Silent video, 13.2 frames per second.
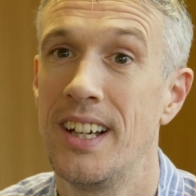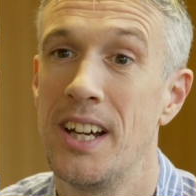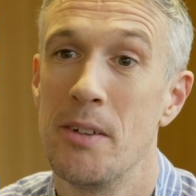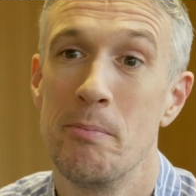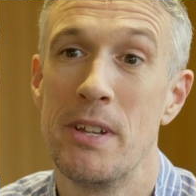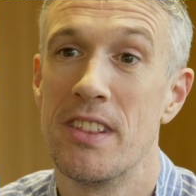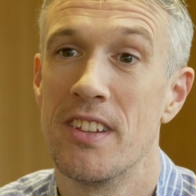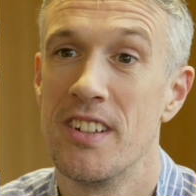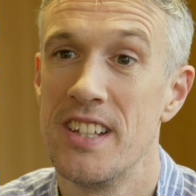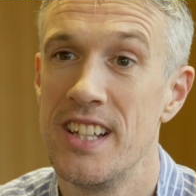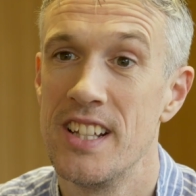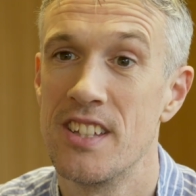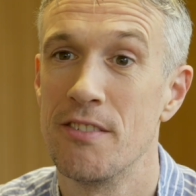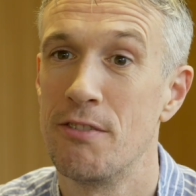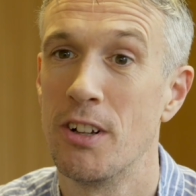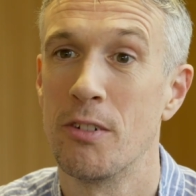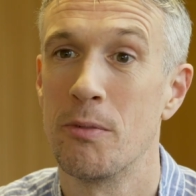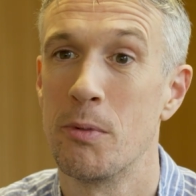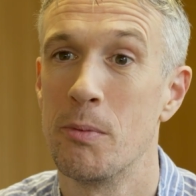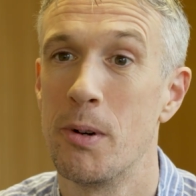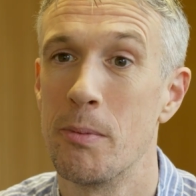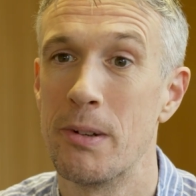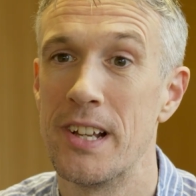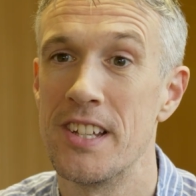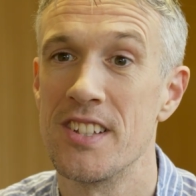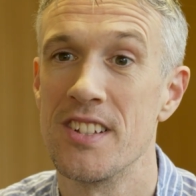uh, meet the needs of vulnerable
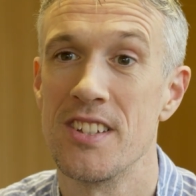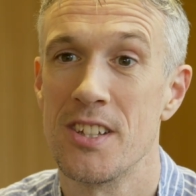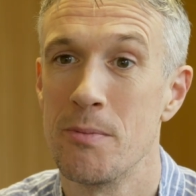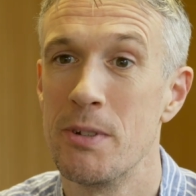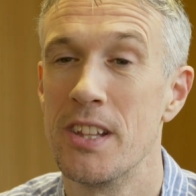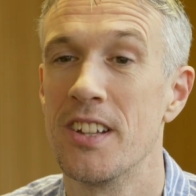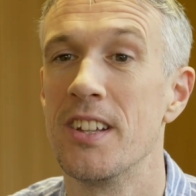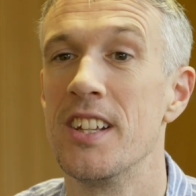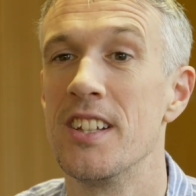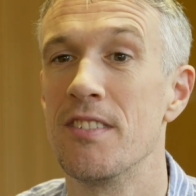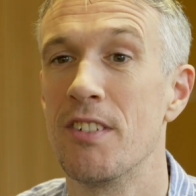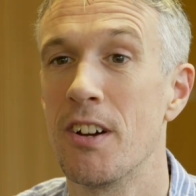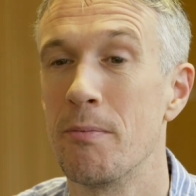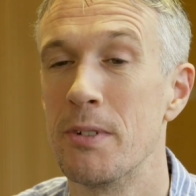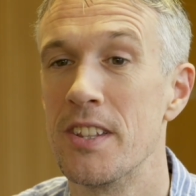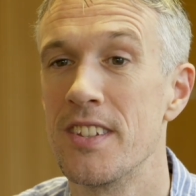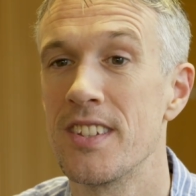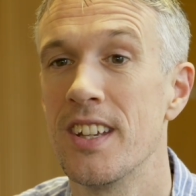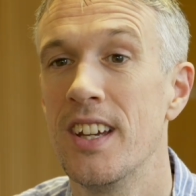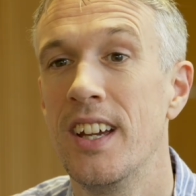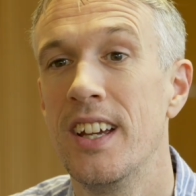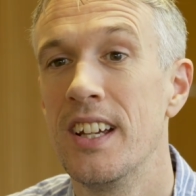populations, to meet the needs of governments.